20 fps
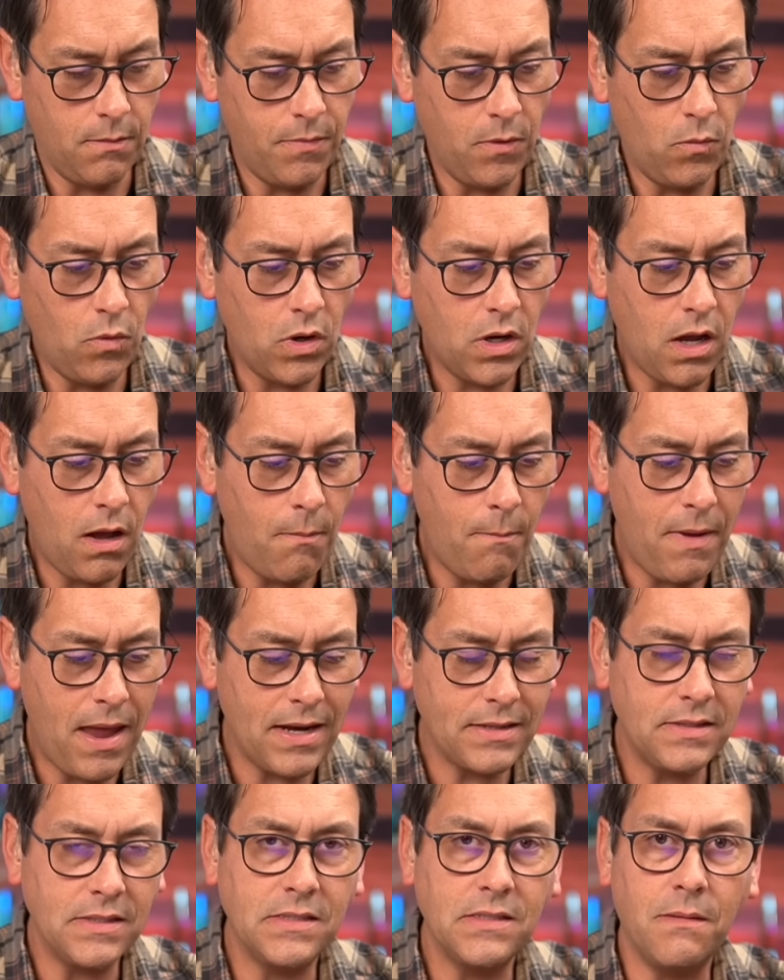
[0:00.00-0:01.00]
but we'll come
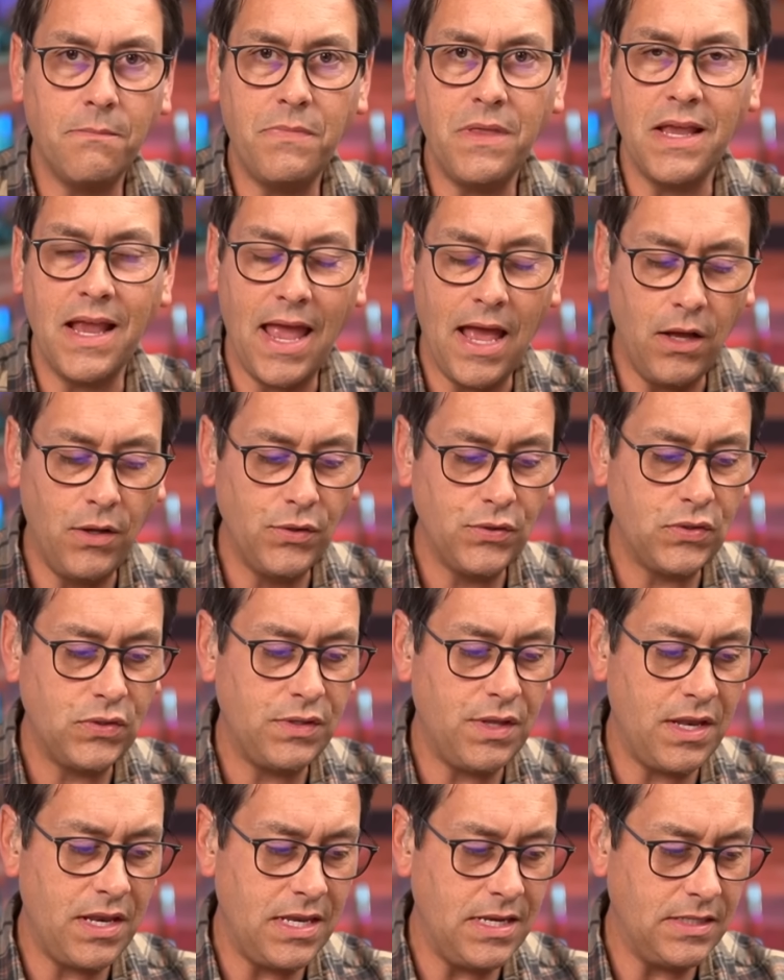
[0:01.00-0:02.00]
back to something else
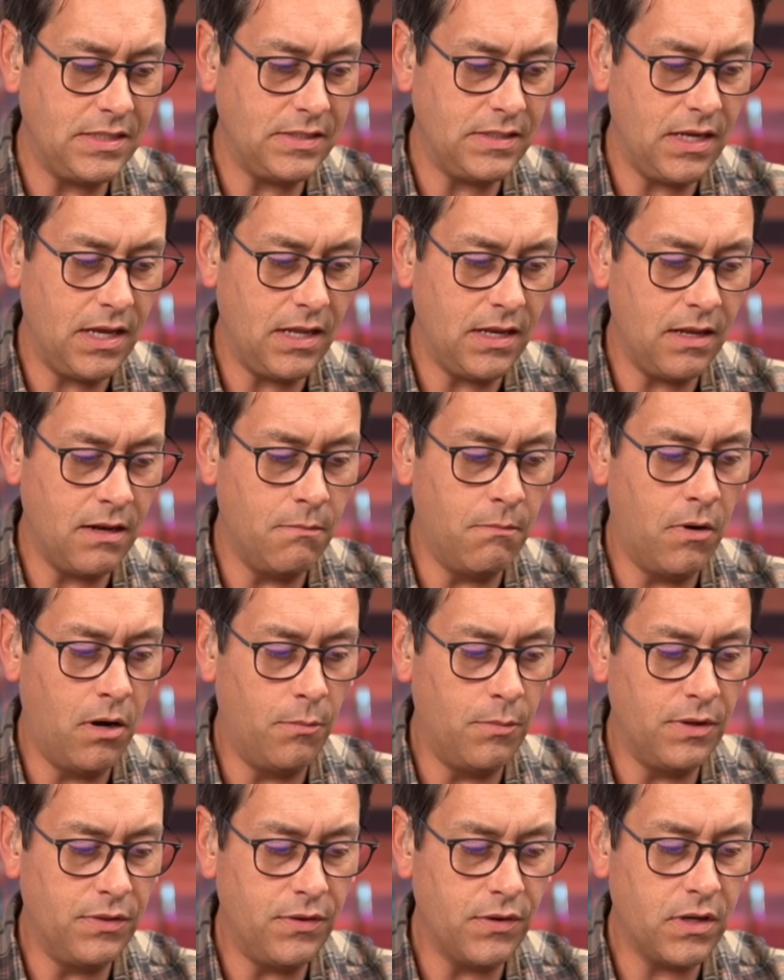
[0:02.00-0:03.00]
that he said in a
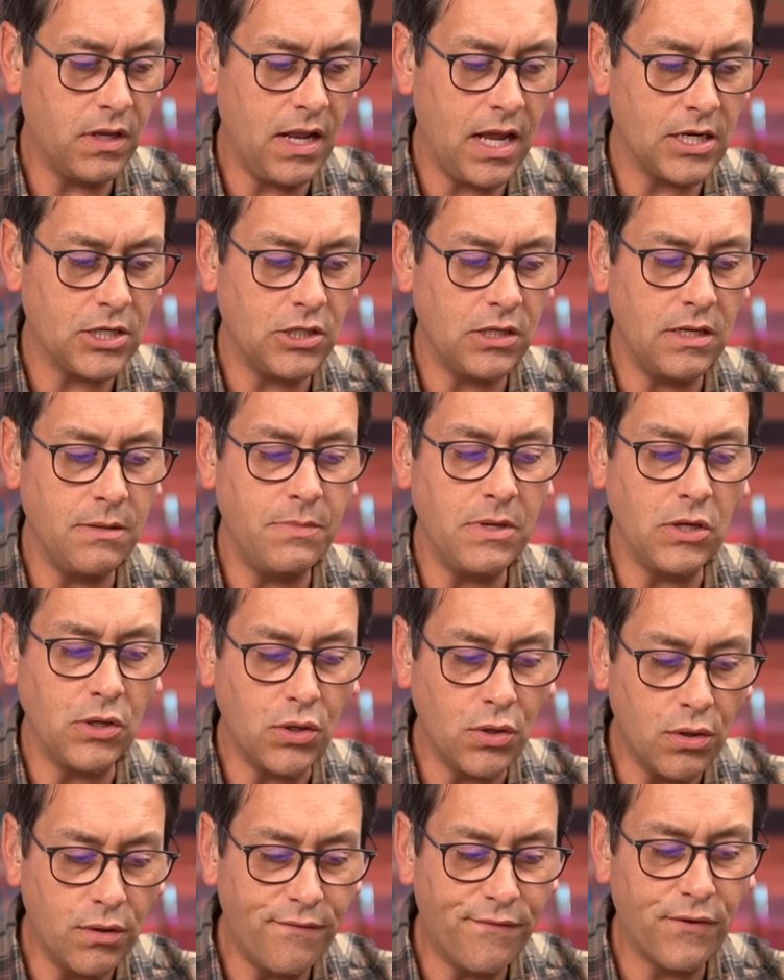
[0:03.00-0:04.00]
moment that could actually be
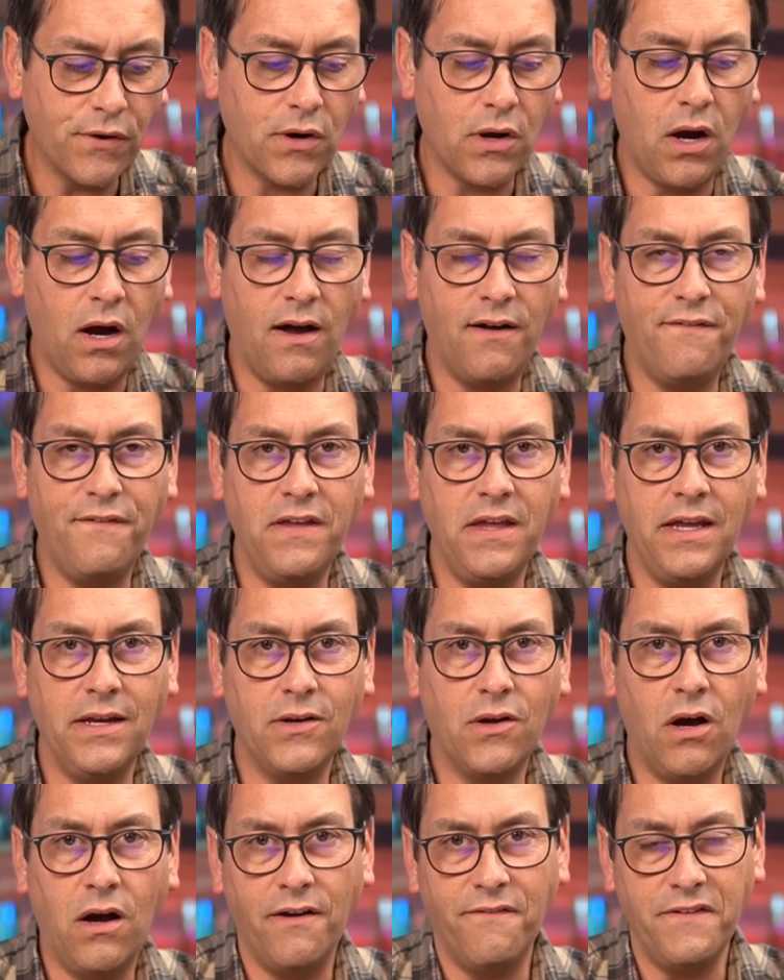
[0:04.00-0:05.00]
good for coffee and
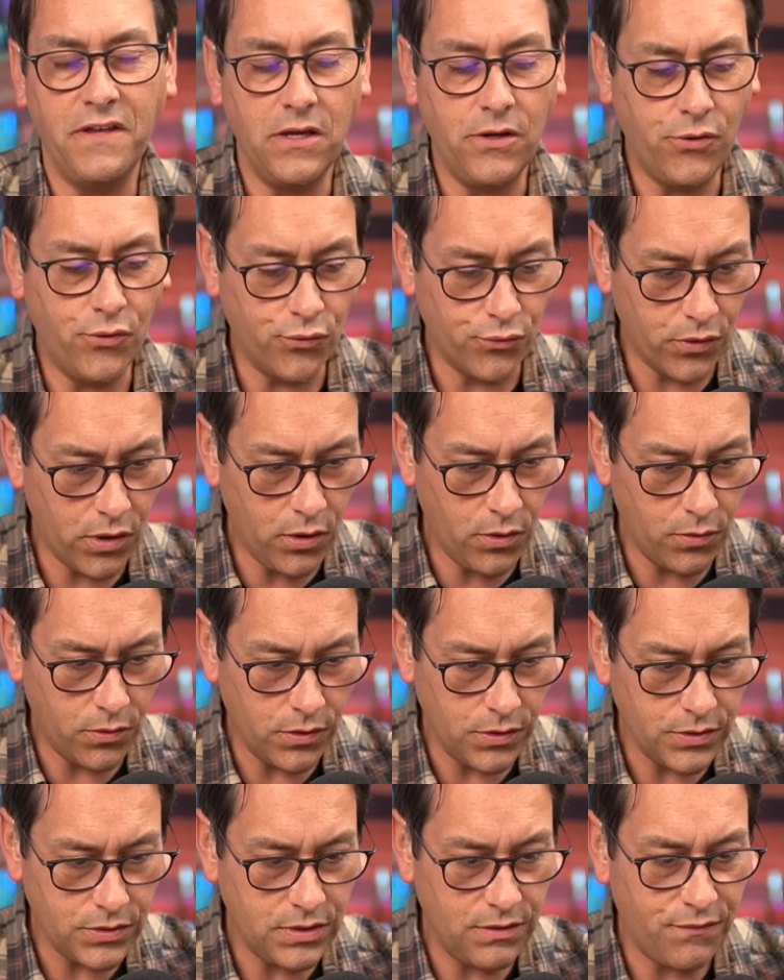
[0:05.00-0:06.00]
coffee growers.